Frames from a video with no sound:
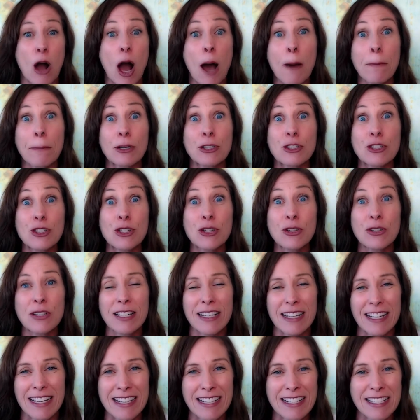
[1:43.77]

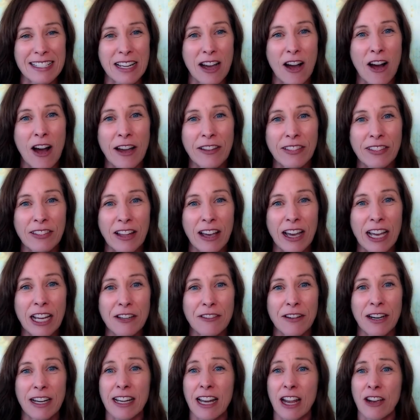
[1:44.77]
opportunities online
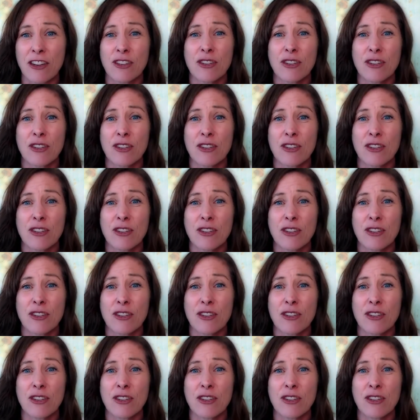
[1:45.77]
right now.